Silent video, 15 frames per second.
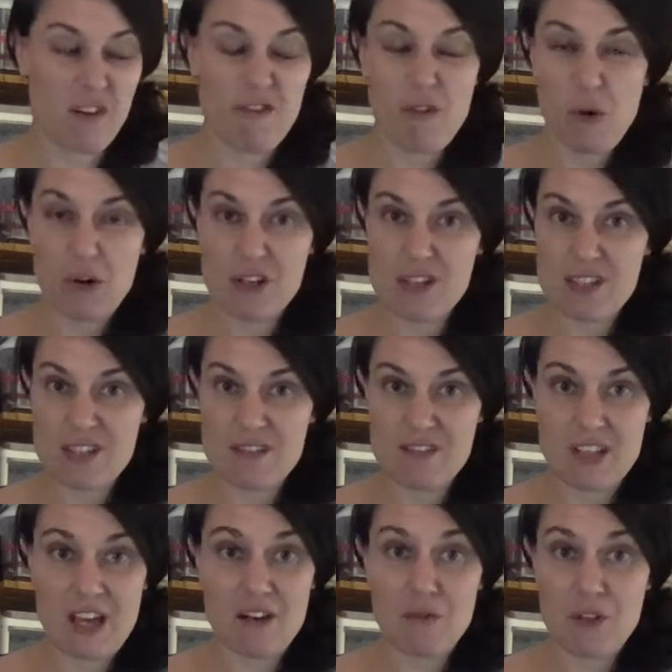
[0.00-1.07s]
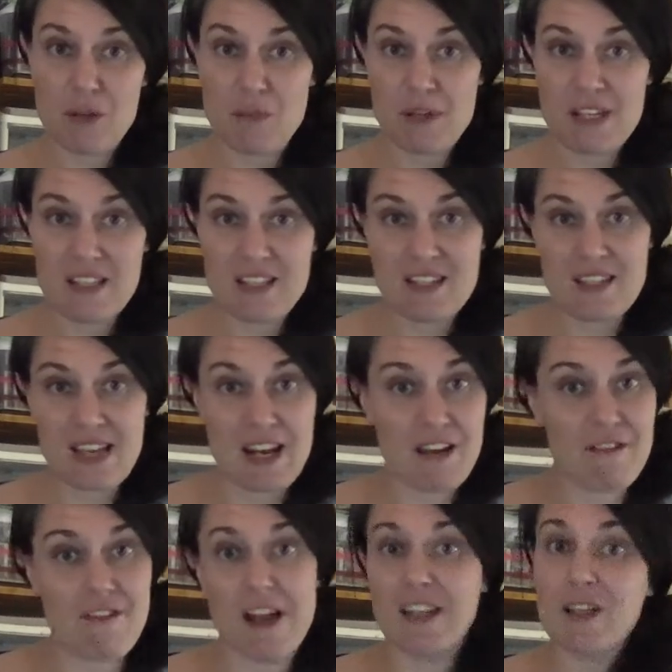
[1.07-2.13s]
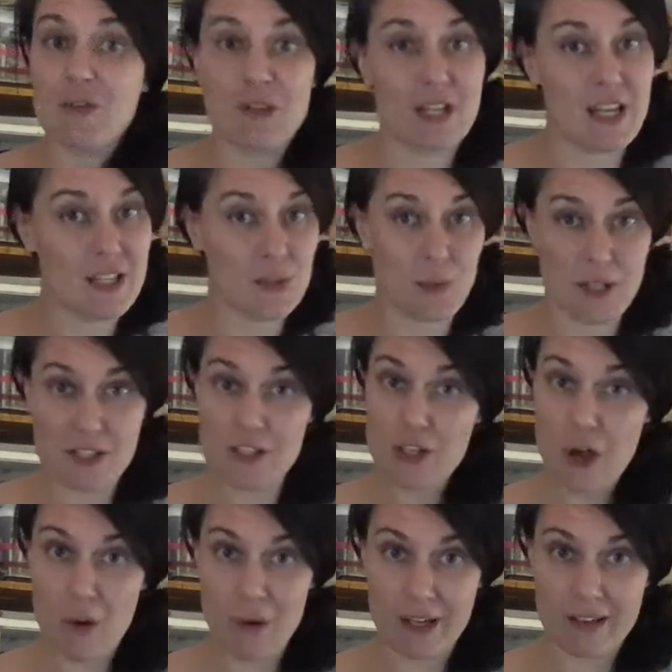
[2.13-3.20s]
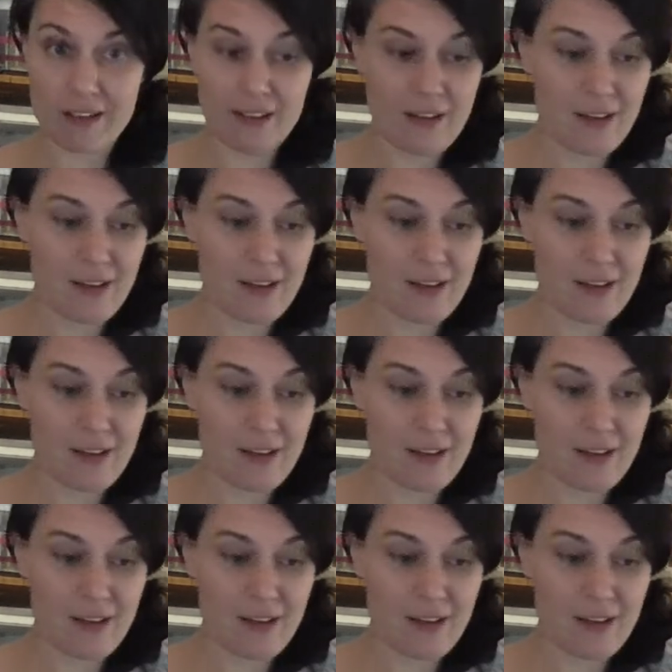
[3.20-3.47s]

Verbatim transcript: fourths done with a piece and I finally realize where it's going.